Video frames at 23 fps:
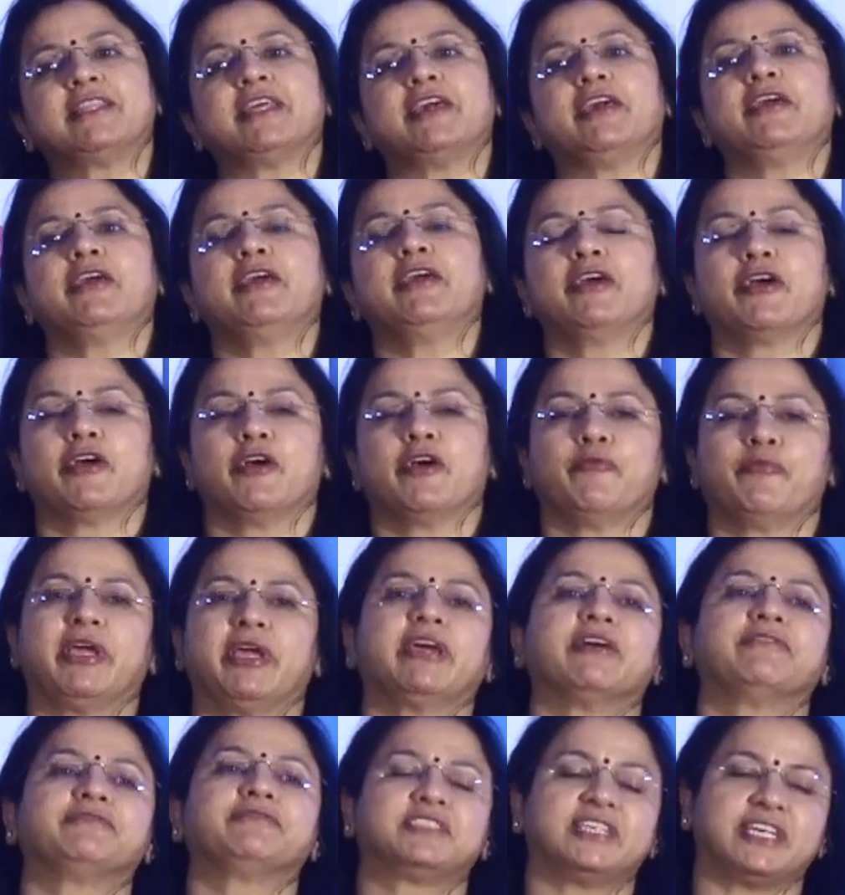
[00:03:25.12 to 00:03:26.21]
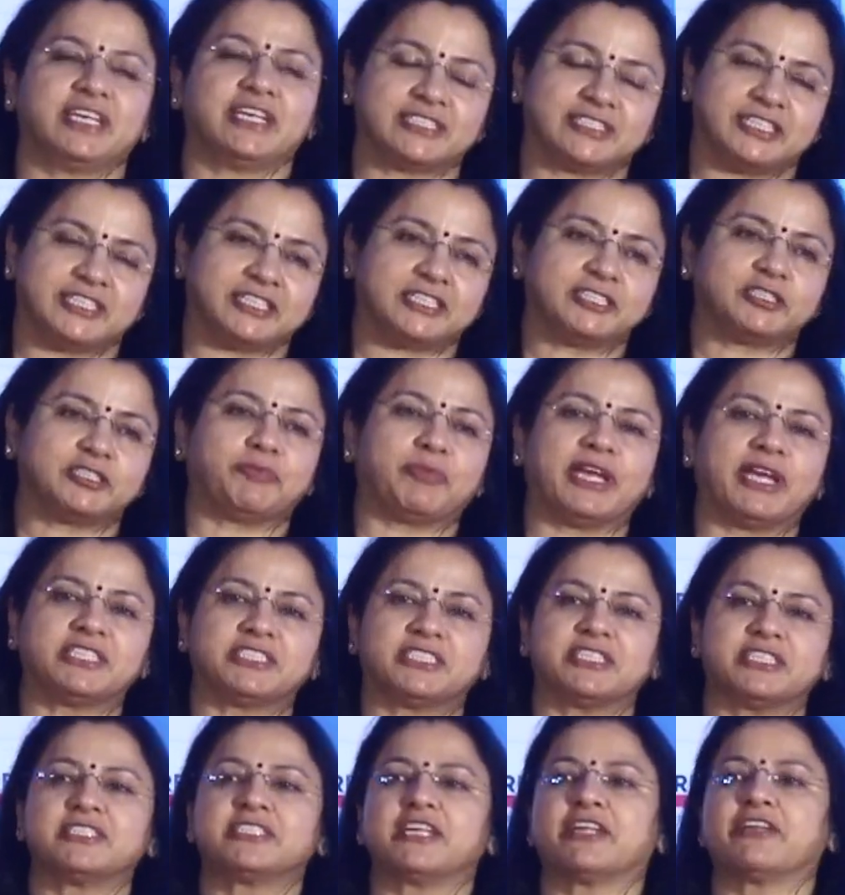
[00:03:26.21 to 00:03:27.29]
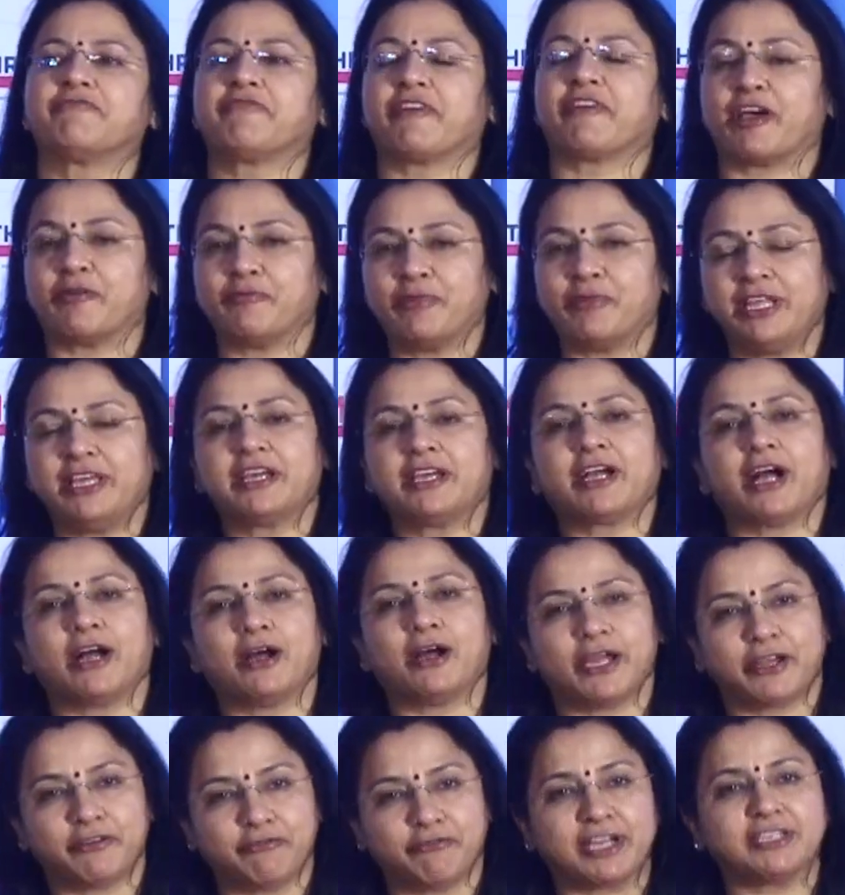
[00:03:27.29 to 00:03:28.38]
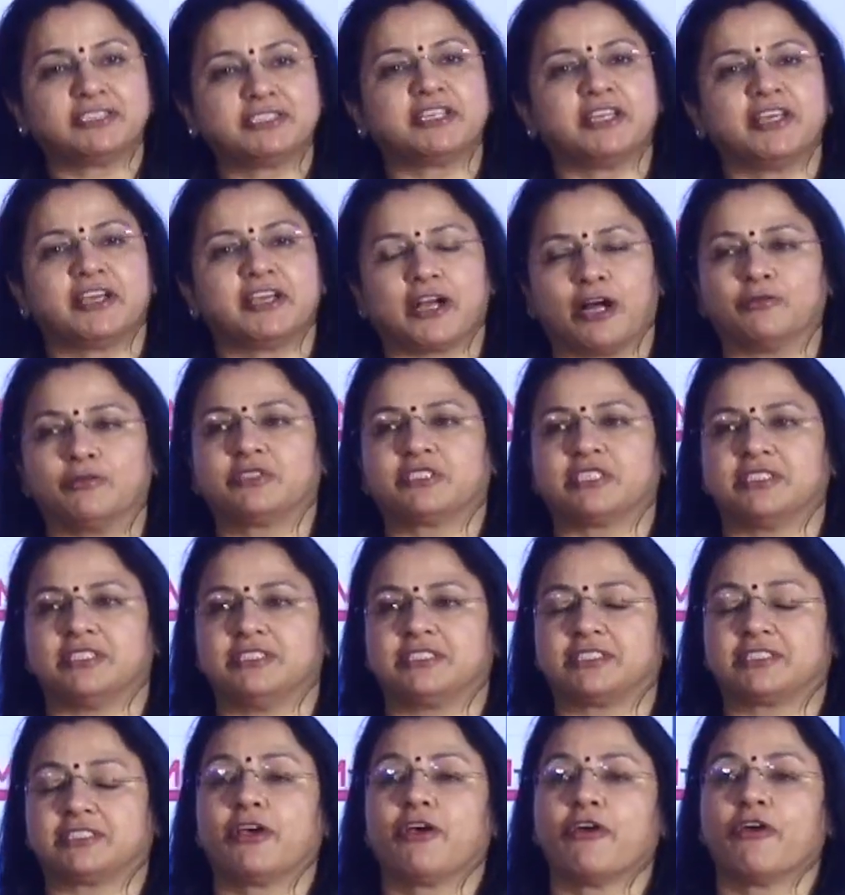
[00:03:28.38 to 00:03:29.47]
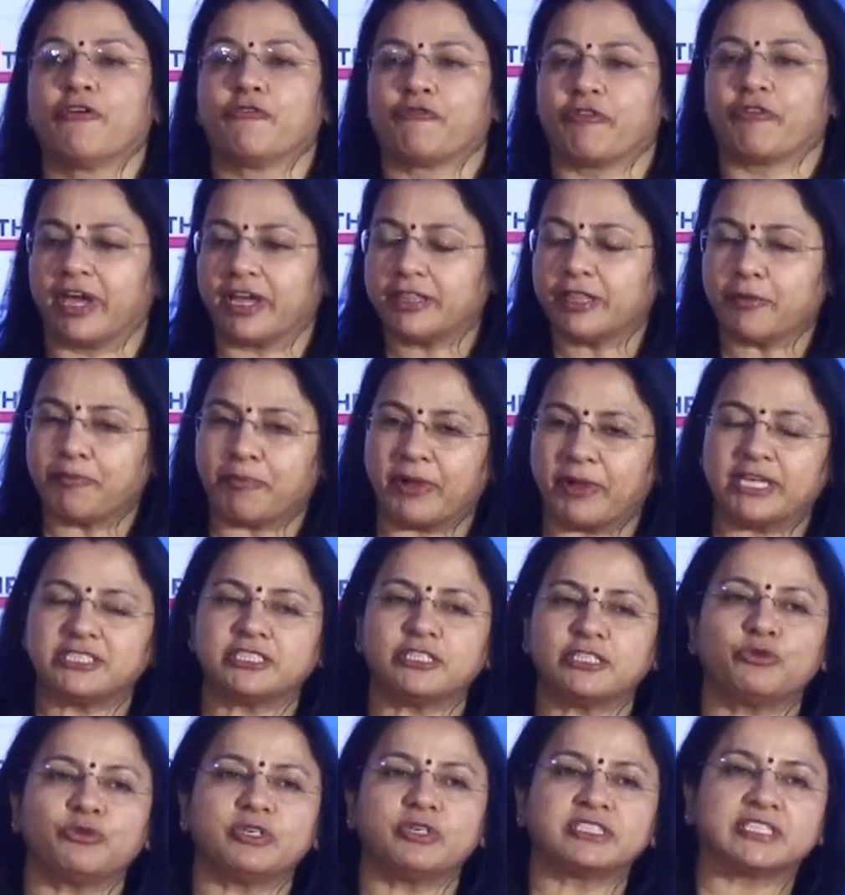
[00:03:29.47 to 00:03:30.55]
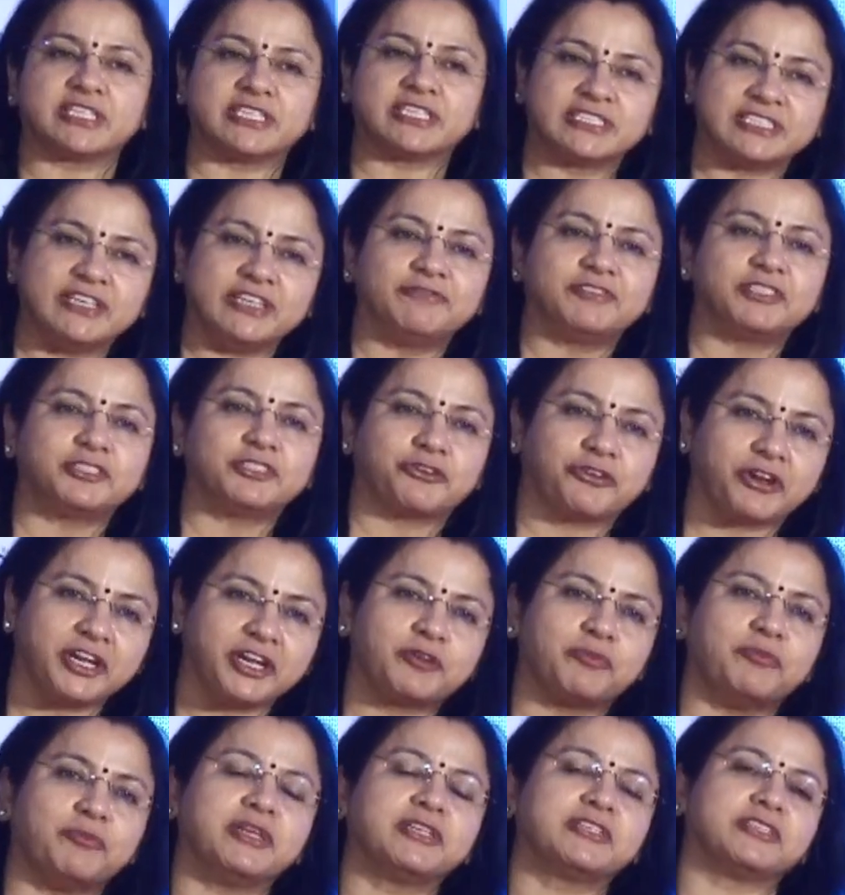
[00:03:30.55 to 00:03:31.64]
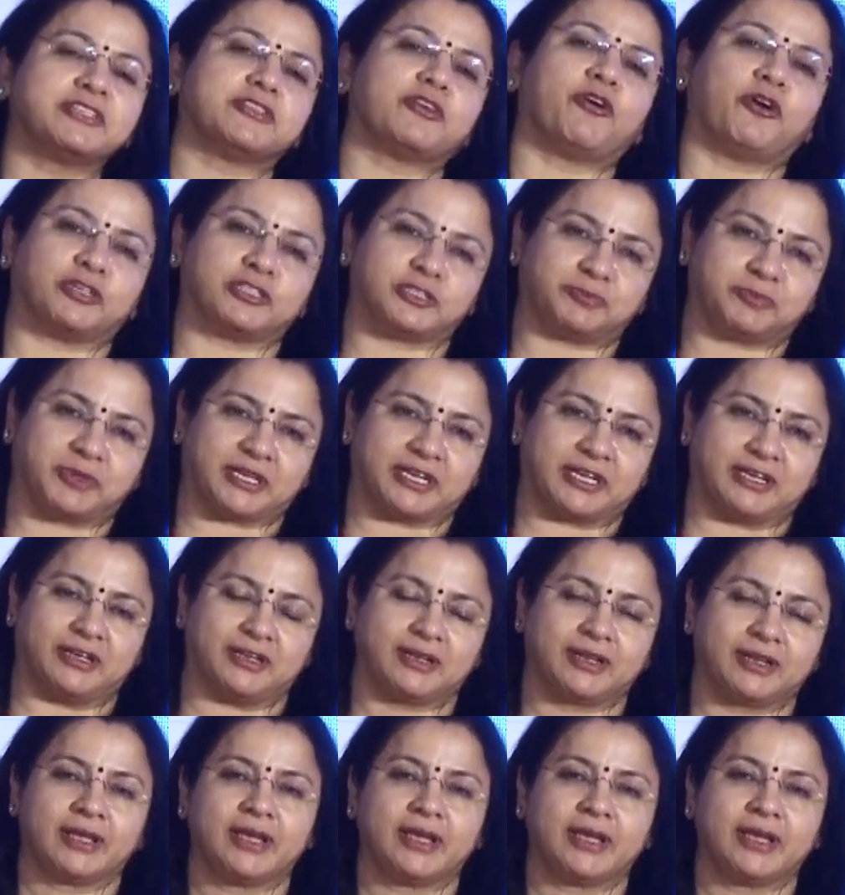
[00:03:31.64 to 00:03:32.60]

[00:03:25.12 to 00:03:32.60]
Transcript: the PFCs, that is Patient and Family Advisory Councils, where the patient who has received treatment in the hospital